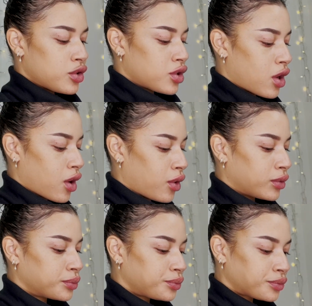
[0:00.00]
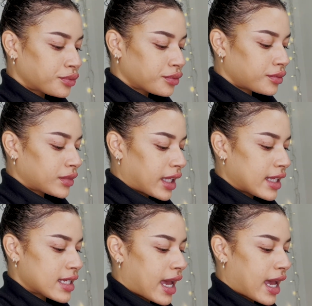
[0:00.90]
So that's